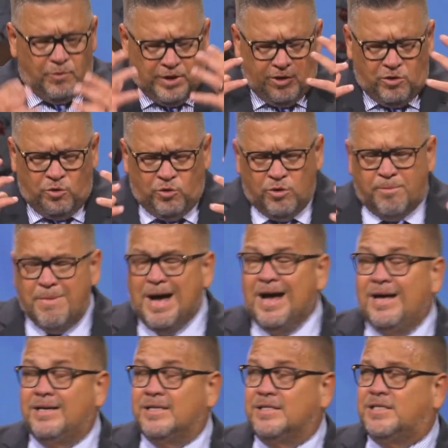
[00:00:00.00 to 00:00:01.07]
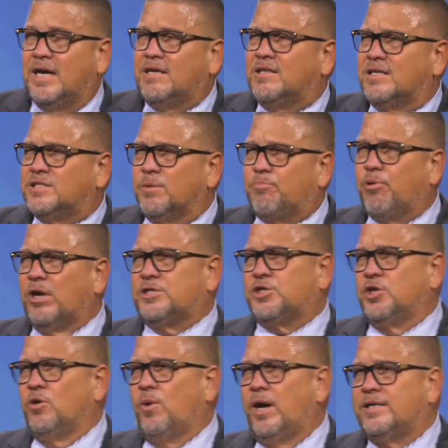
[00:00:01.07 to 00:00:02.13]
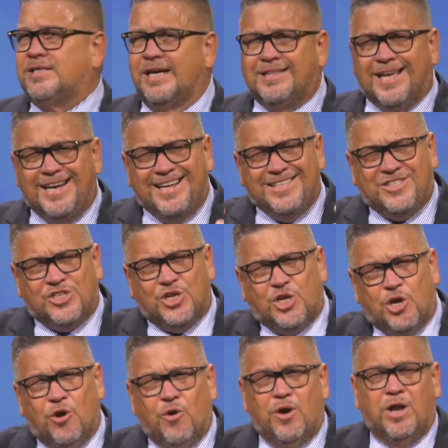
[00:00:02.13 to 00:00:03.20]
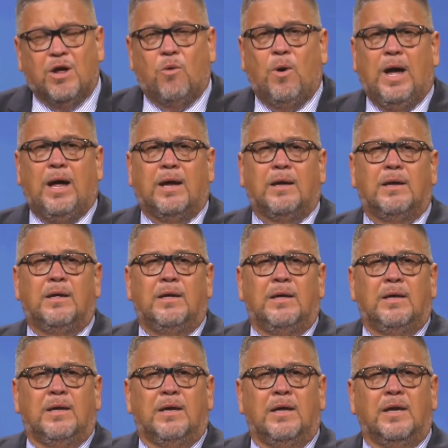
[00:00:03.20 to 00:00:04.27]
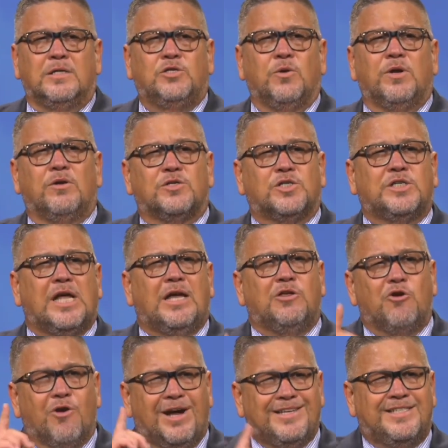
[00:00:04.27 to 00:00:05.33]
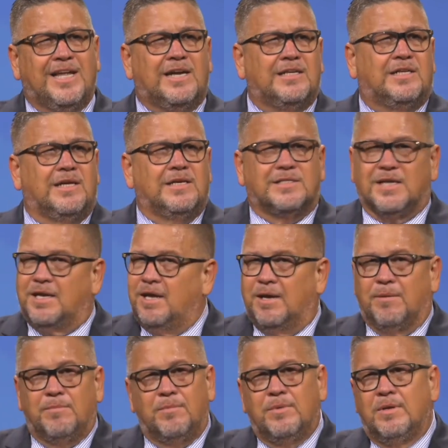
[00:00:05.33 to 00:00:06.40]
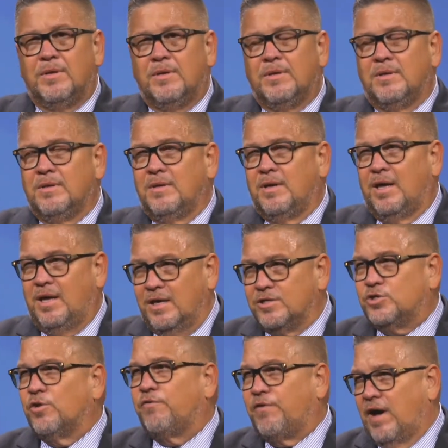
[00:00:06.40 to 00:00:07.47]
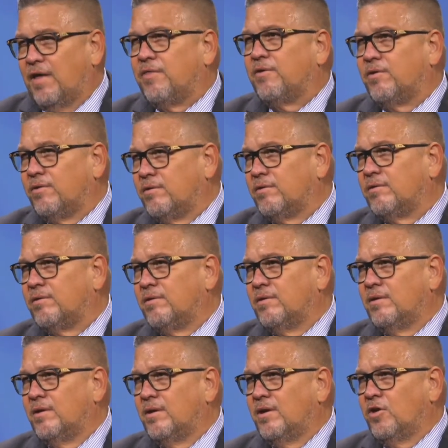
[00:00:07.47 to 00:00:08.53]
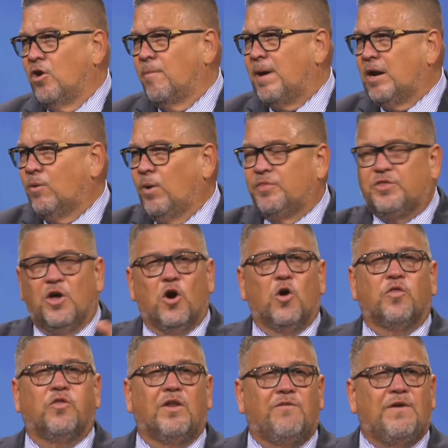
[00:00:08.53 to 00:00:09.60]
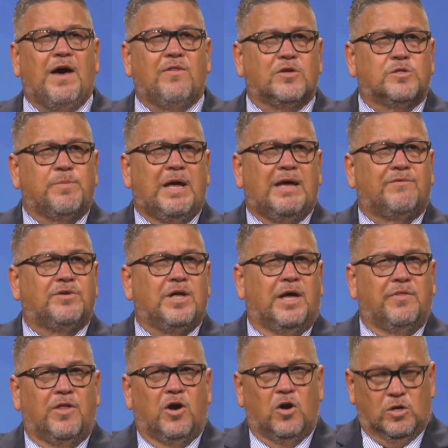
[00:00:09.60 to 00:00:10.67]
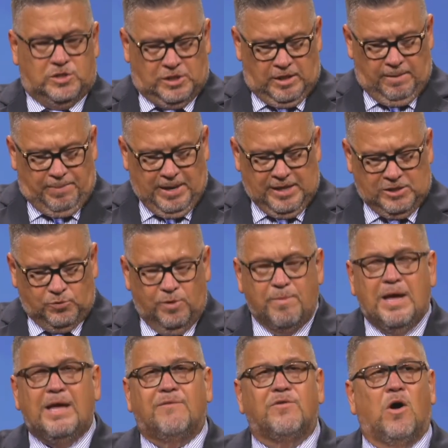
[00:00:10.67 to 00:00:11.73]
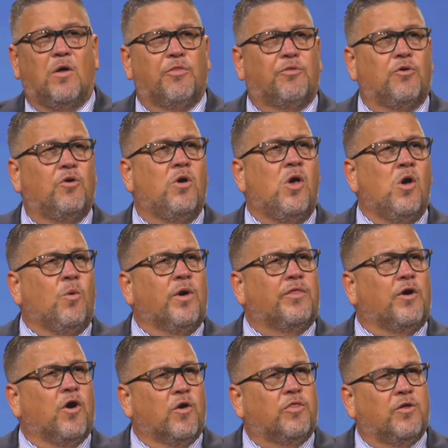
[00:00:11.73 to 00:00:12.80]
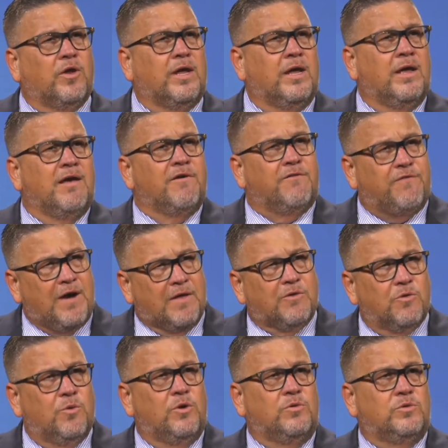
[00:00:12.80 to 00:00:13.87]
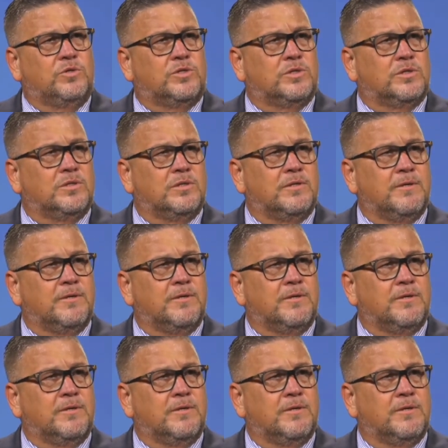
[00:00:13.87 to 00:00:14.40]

renew your mind and take that depression away, take that insecurity away, and let you understand your identity is in Him. He is your Father. No matter what the earthly fathers may have done, the hurts and the pains we may have gone through with earthly father wounds,